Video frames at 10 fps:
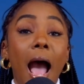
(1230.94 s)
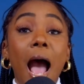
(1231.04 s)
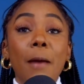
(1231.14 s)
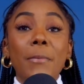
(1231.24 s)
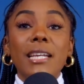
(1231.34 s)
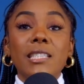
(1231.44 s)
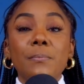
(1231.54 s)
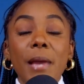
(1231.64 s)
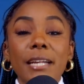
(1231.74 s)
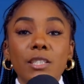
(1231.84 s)
I'm
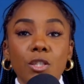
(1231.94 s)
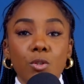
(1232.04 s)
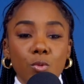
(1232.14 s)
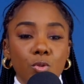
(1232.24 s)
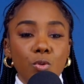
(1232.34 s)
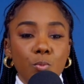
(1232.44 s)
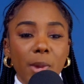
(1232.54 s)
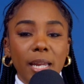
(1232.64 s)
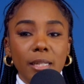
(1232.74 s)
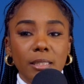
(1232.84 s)
expecting you to
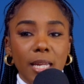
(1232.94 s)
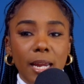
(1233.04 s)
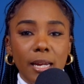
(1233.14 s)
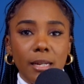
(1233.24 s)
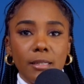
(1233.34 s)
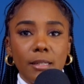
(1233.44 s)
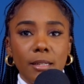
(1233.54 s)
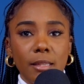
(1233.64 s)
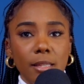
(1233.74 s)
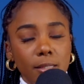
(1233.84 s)
maintain
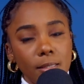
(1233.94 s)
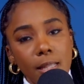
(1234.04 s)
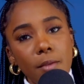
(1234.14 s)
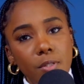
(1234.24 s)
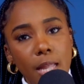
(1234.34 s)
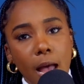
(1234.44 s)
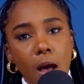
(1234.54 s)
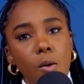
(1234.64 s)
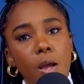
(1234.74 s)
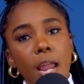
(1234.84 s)
this
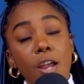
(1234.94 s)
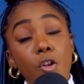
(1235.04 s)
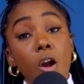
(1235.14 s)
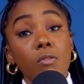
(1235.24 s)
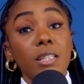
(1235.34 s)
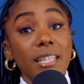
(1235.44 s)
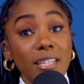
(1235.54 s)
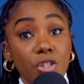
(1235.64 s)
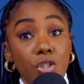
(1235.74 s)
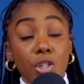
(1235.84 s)
lifestyle in our
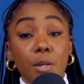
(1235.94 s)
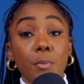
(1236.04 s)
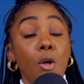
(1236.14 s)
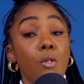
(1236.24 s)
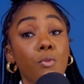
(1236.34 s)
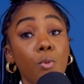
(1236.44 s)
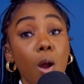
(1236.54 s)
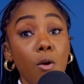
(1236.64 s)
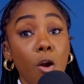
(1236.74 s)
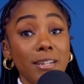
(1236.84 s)
relationship
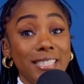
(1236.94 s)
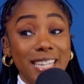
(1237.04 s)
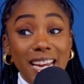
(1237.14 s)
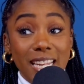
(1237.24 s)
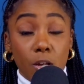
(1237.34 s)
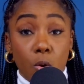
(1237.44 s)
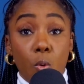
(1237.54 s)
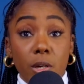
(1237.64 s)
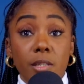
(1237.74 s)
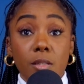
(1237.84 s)
throughout our dating
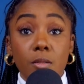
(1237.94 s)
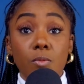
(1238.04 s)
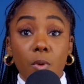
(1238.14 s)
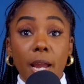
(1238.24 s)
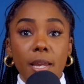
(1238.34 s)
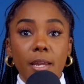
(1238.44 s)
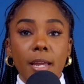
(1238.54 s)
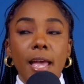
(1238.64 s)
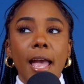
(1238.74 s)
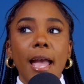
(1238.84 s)
course, right?
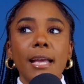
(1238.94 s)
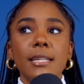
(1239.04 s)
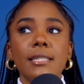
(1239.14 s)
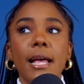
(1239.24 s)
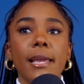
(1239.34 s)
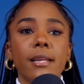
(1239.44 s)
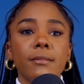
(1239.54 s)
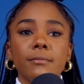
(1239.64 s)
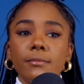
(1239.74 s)
And it's like,